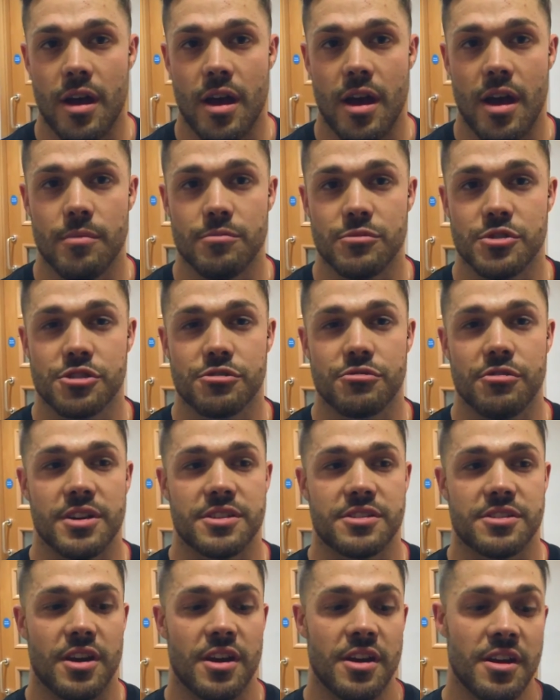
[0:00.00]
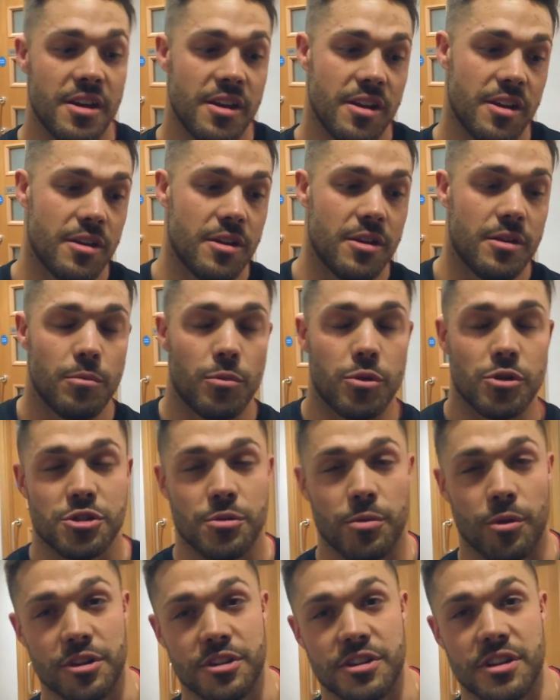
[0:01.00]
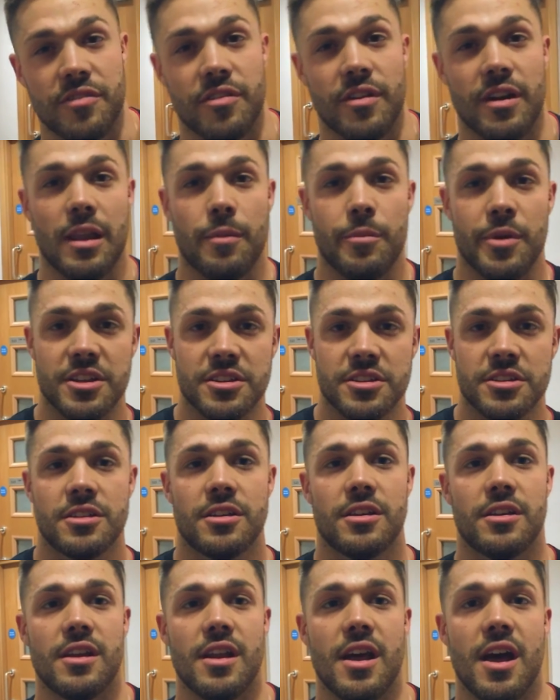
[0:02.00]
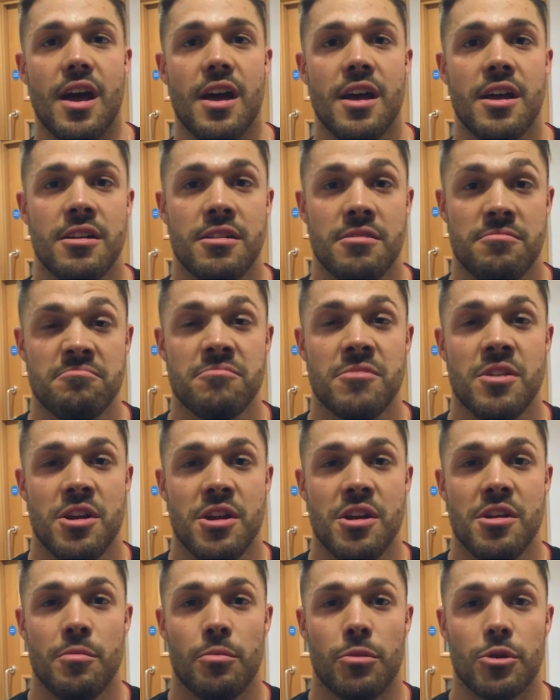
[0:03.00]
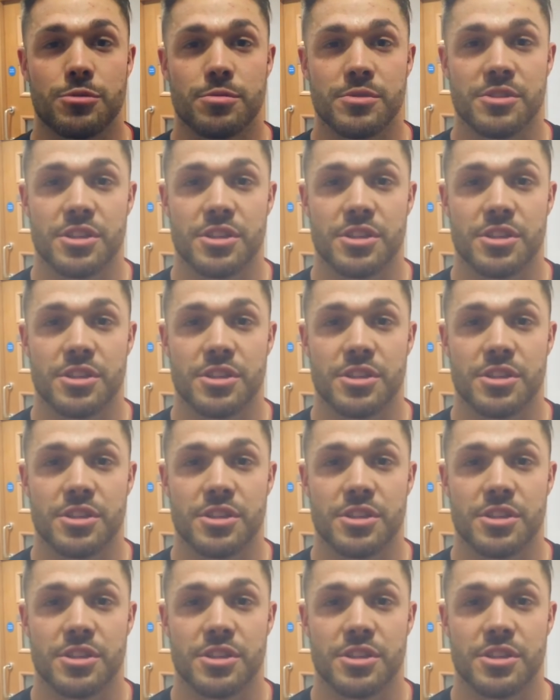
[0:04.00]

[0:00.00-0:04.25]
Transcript: Just great to push the body to different limits and push